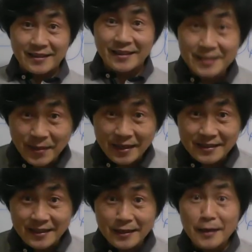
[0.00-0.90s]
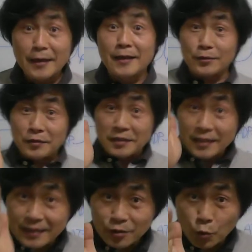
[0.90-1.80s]
Does it make sense? So
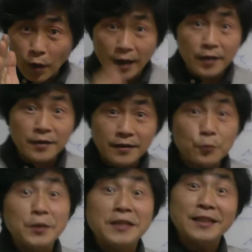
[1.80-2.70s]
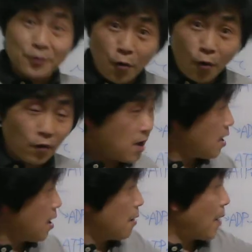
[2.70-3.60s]
this is why we need to call
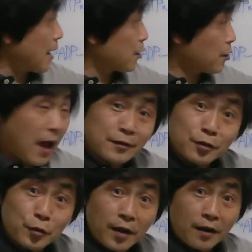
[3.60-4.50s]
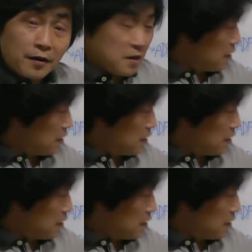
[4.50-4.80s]
mitochondrial